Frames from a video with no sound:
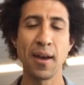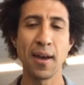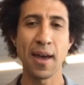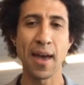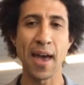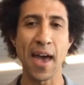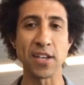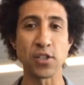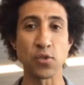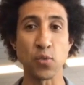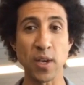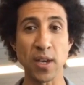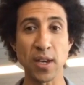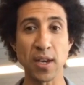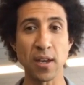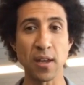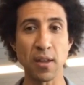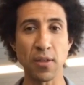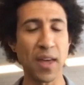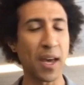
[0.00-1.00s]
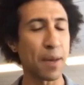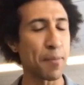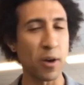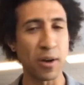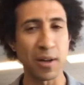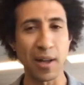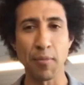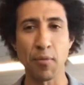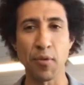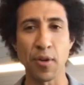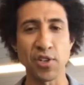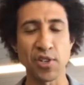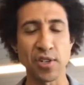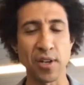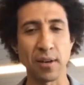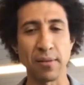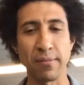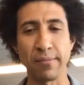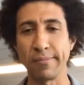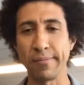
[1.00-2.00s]
as we think about
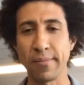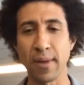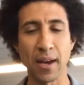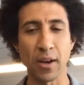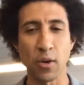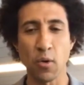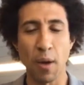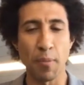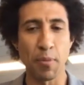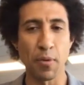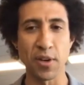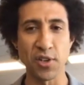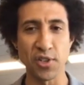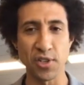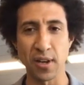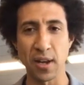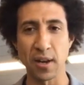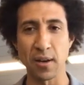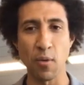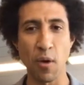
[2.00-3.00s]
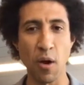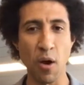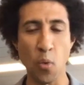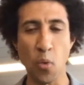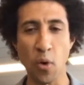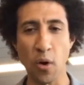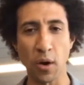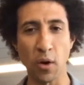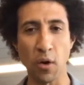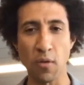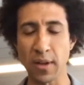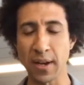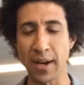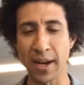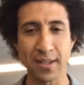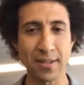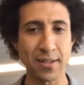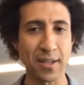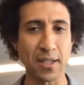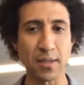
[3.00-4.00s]
collaboration and cooperation and our work over the
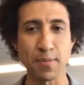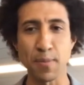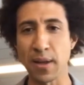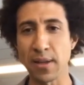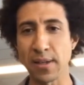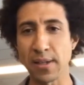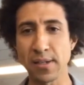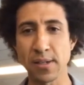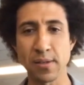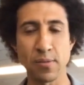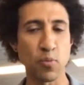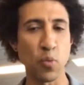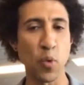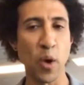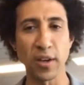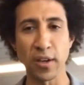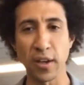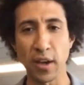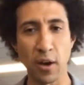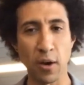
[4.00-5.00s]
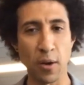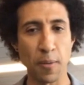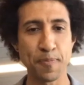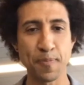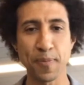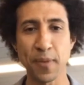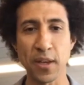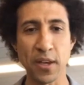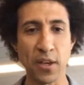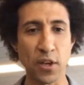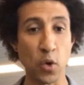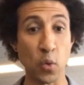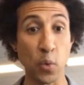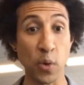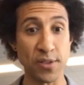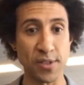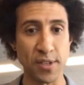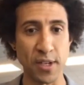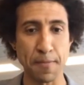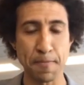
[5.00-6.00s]
next 6 months, 1 year.
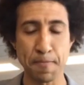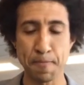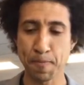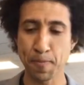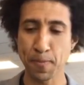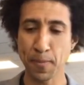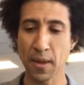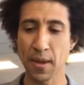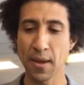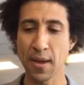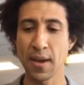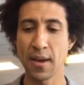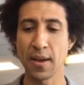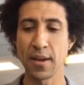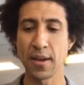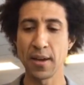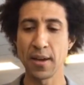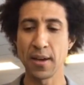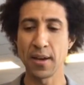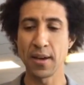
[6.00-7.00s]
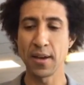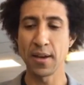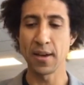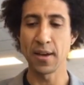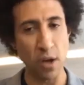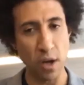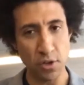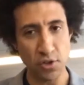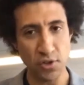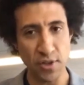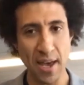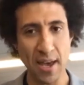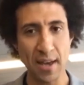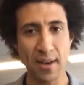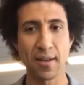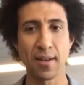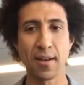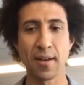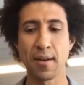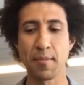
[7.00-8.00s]
We'll see. It's okay to acknowledge that,
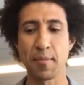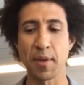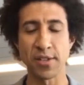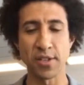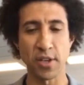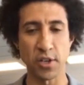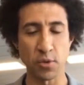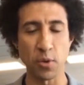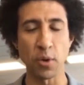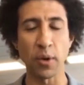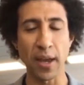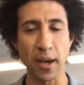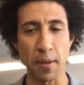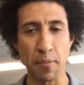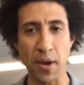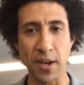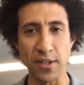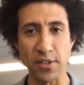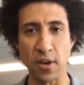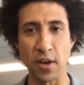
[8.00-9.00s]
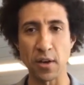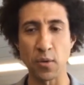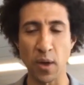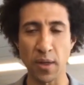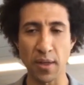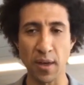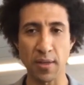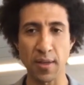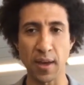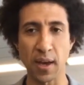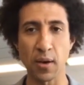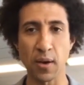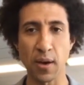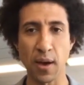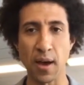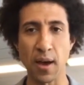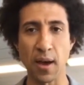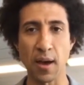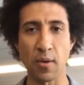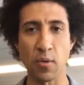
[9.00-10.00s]
but it's also okay to press on with, I think,
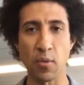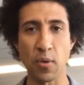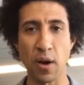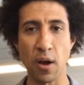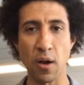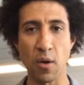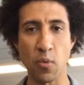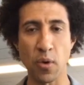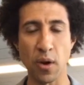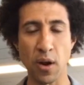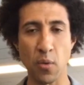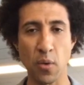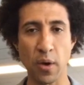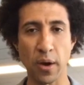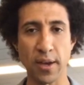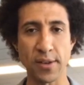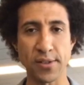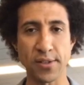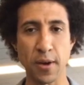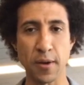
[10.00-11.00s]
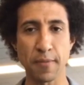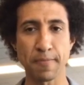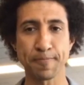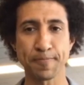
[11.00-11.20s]
what our work is here.